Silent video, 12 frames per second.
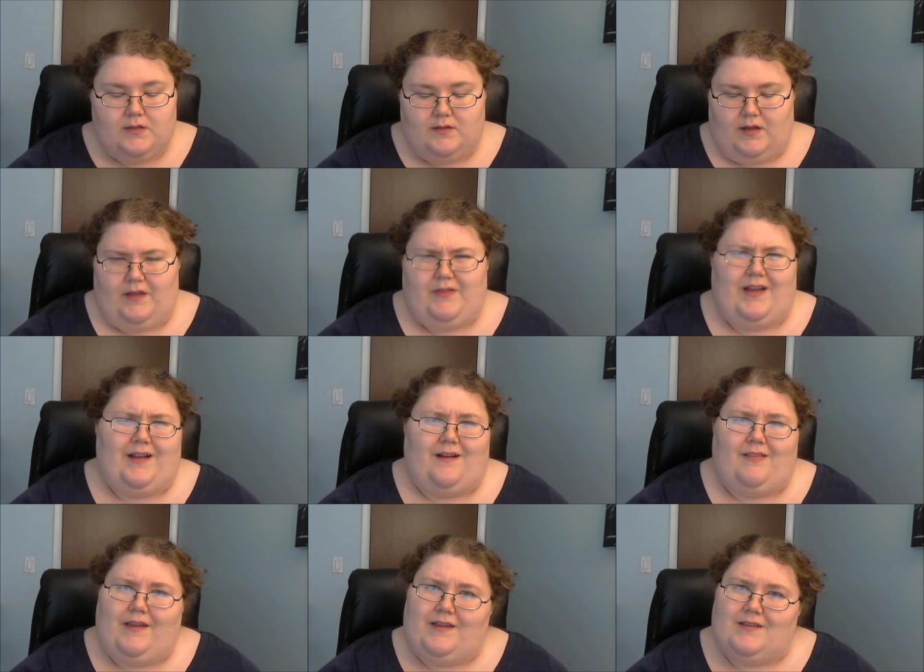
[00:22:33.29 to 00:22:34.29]
I think I
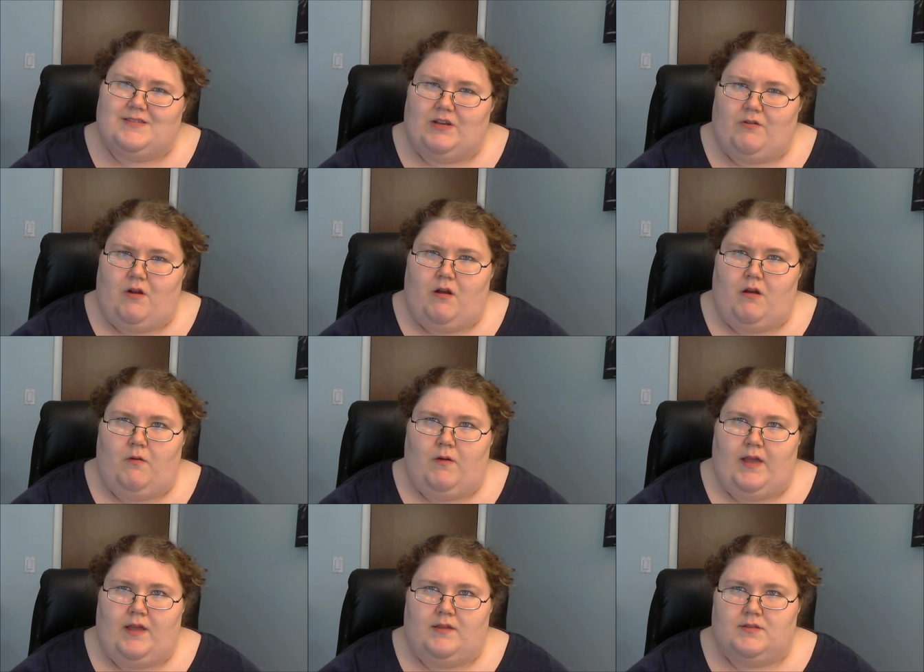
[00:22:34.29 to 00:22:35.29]
got like a 0
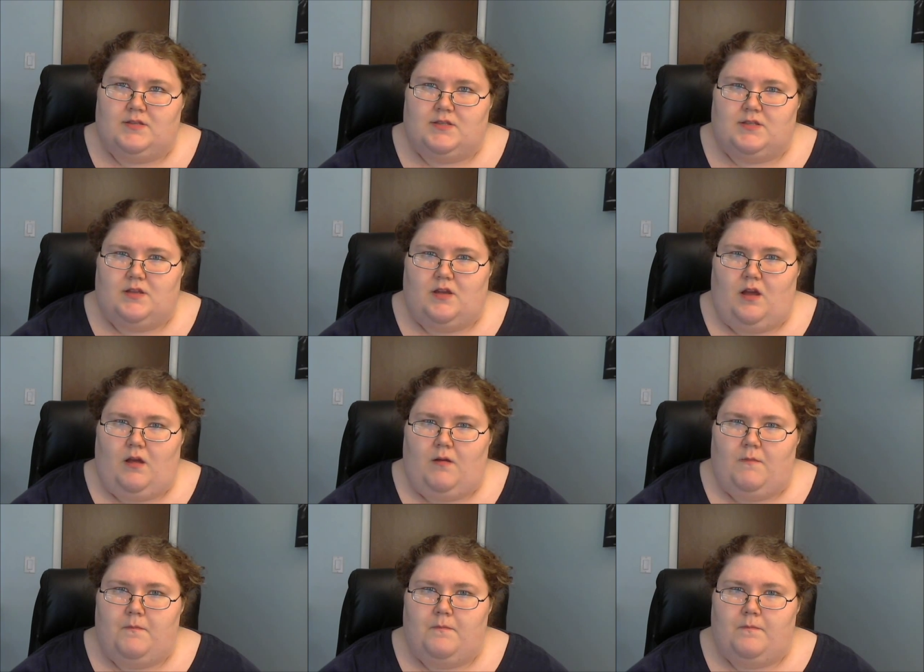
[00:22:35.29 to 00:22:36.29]
and
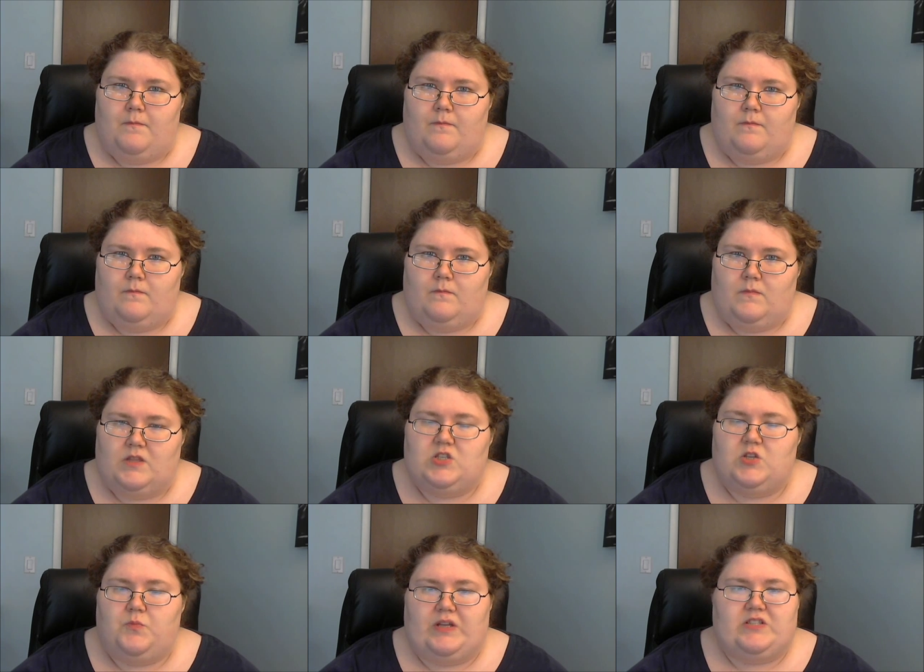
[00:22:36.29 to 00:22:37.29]
the
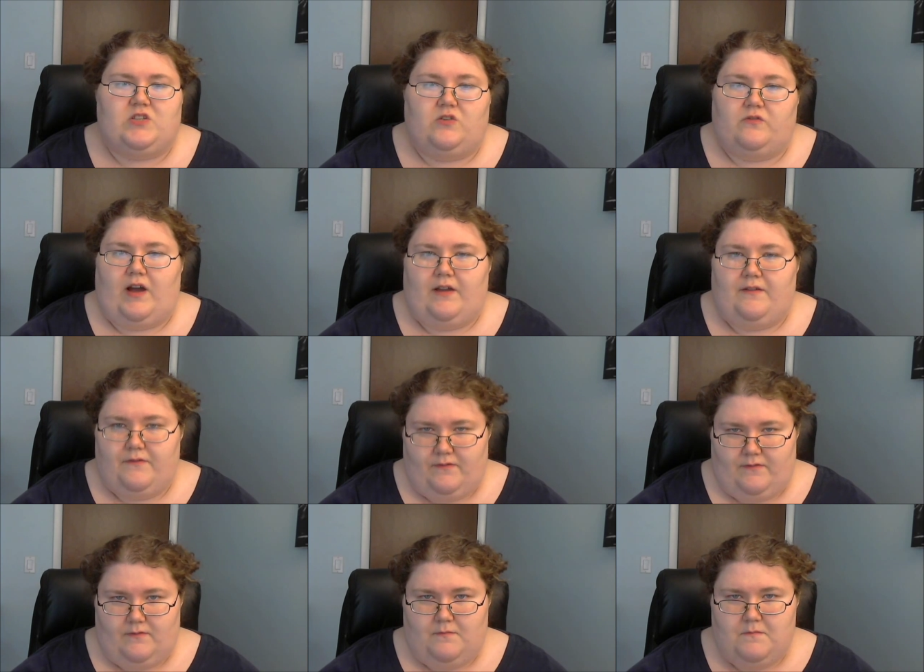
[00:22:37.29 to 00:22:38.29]
2.25
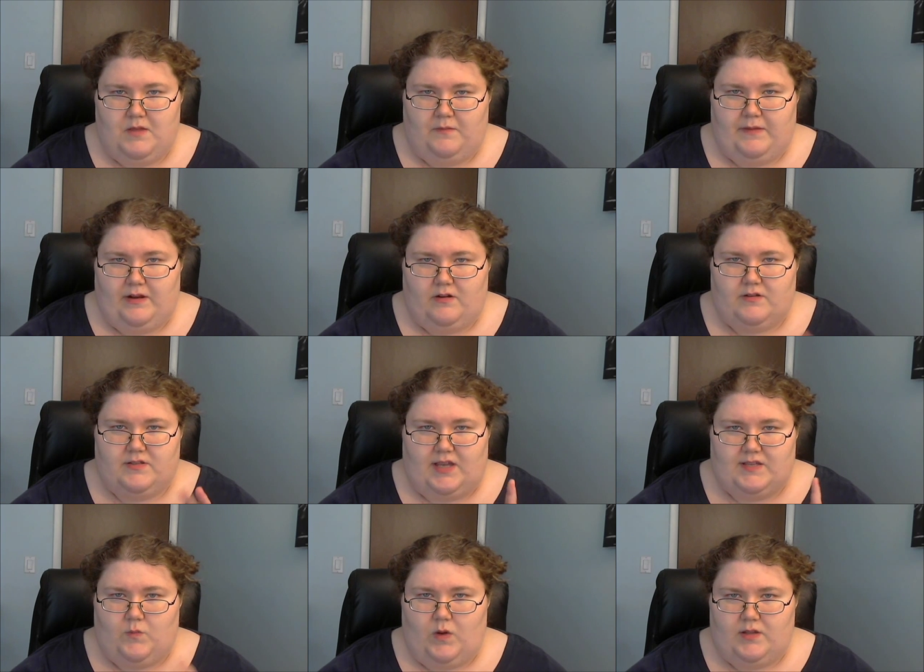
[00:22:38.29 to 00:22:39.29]
millimeter
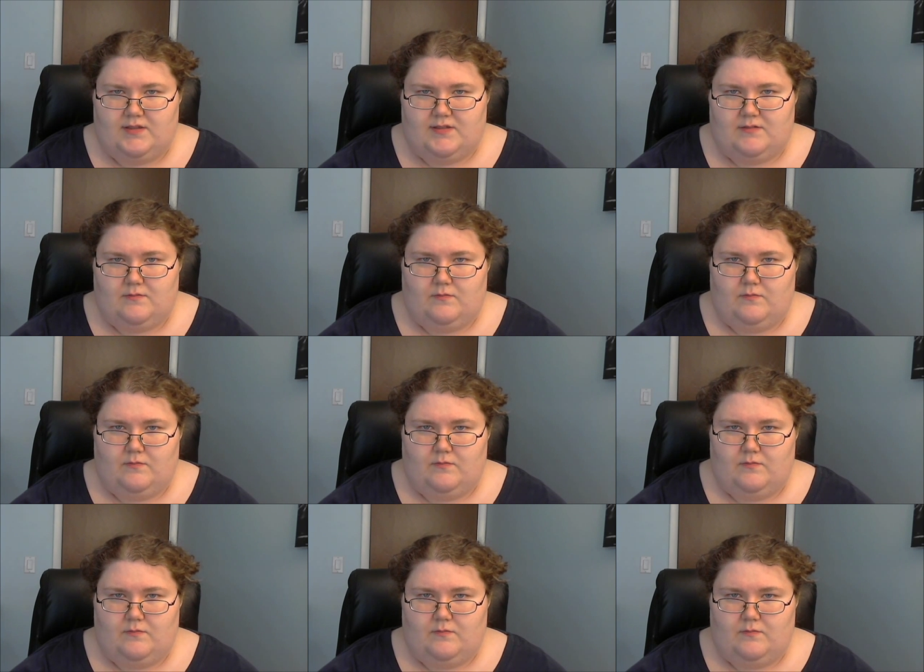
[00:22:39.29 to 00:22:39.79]
size ones.